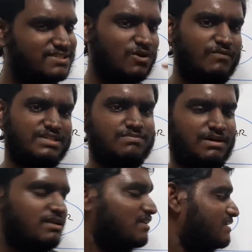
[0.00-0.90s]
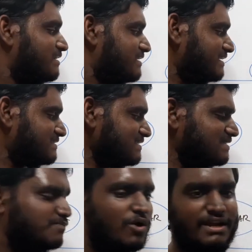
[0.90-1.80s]
always small. Next thing
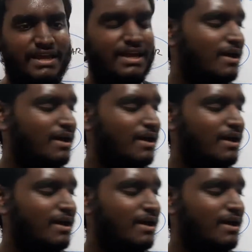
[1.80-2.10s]
is body.